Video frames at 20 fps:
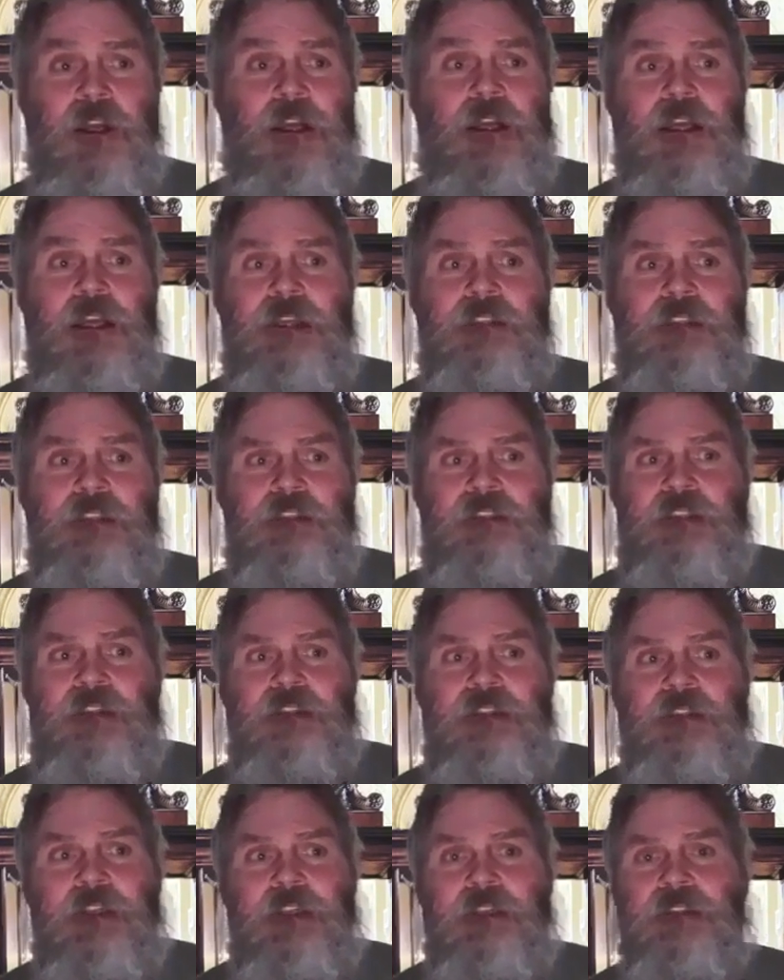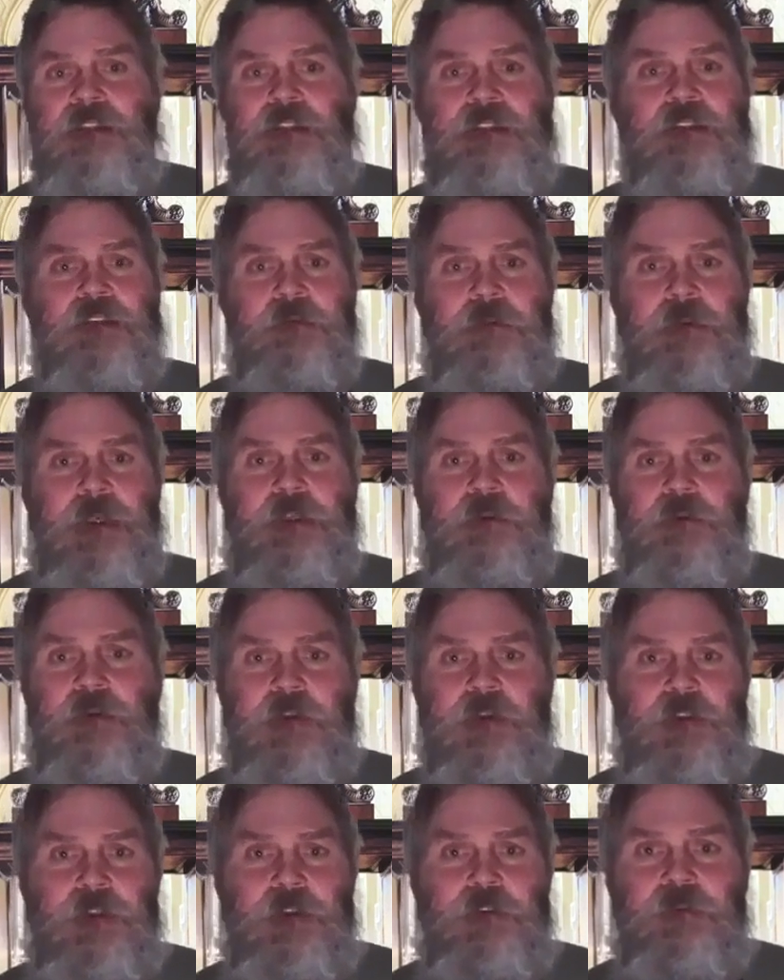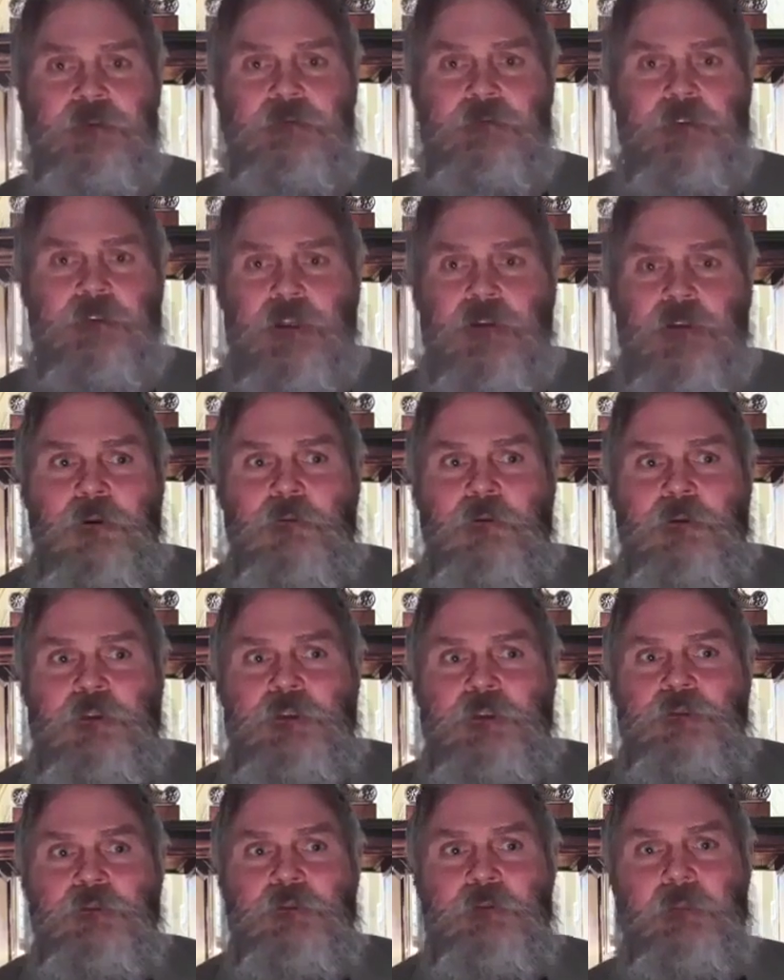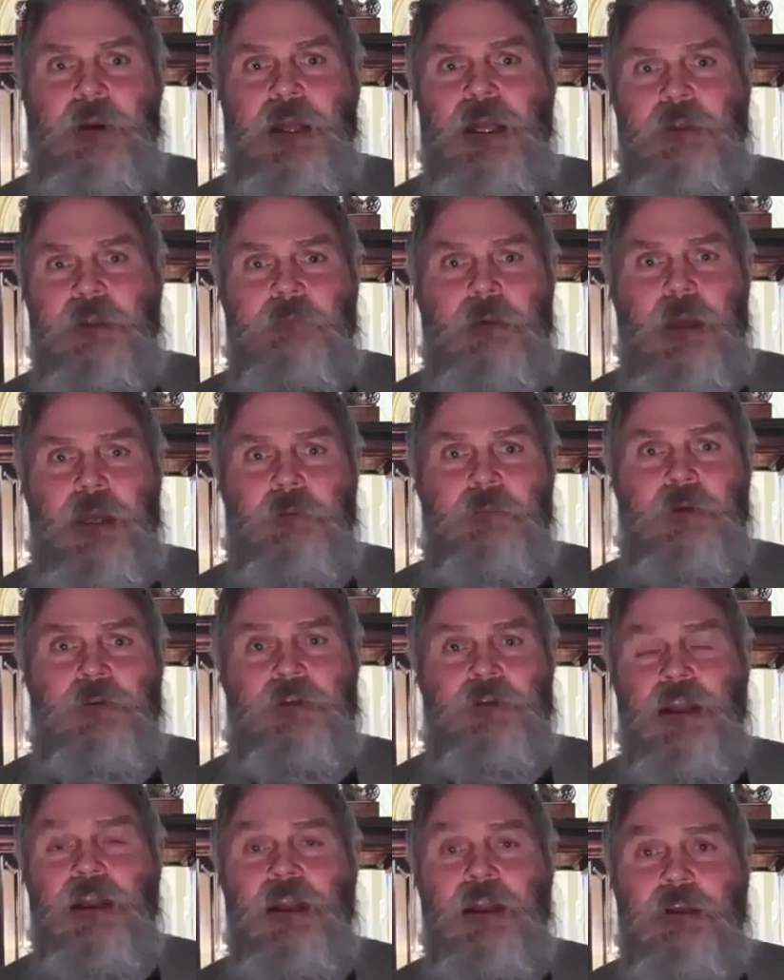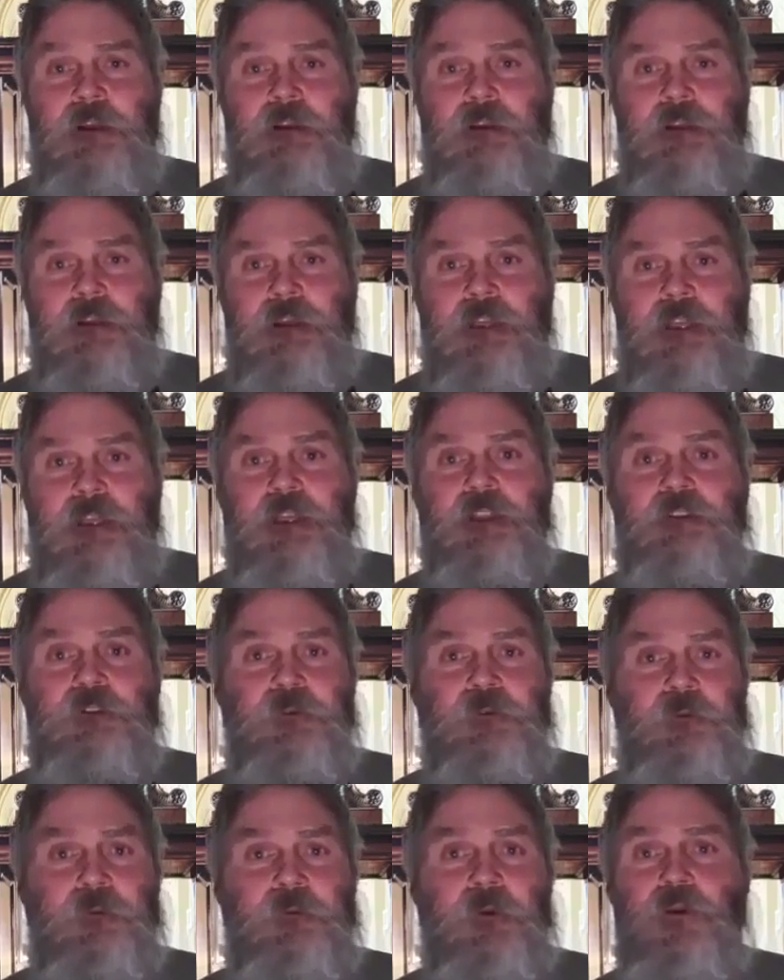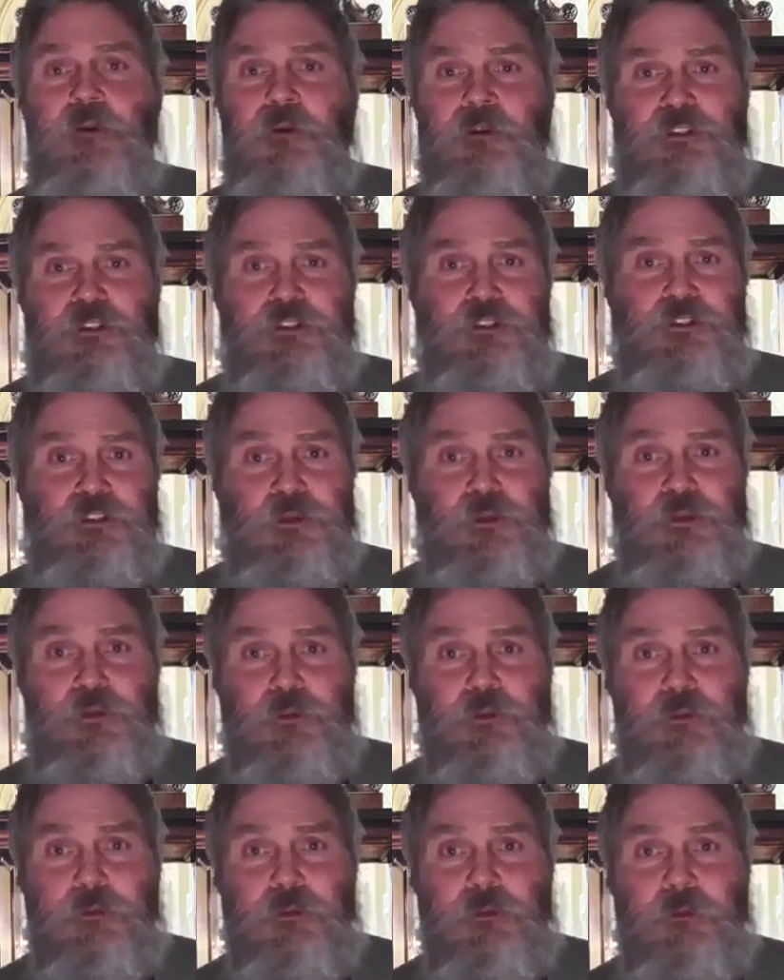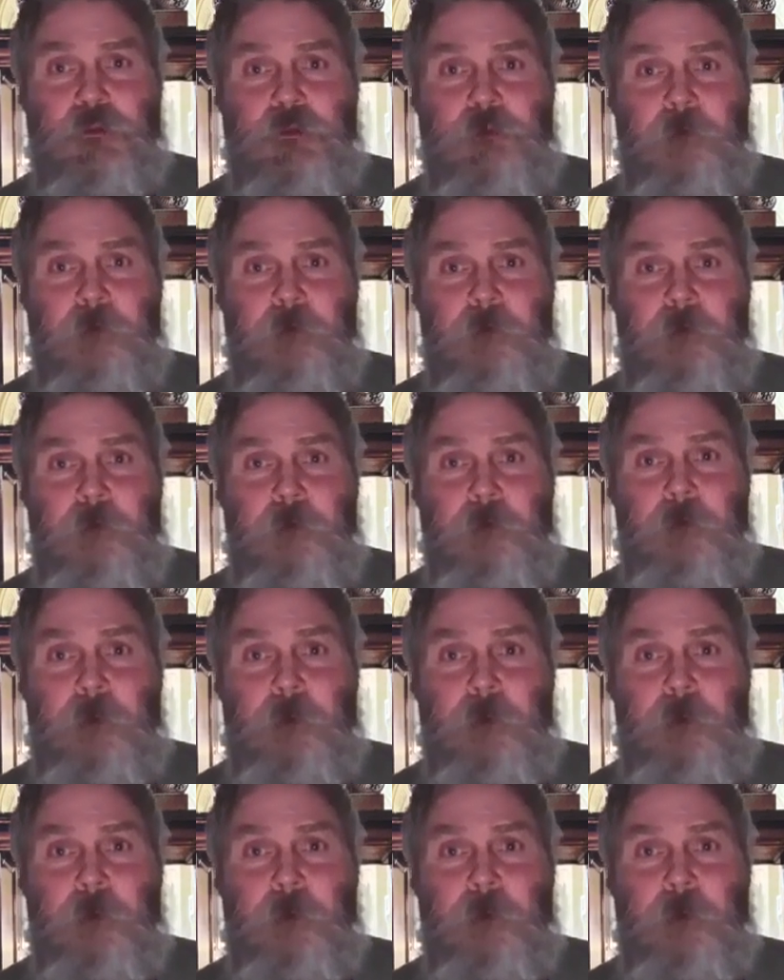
you know, he says it's nothing to me whether you, whether you abide by him or not. It's for you.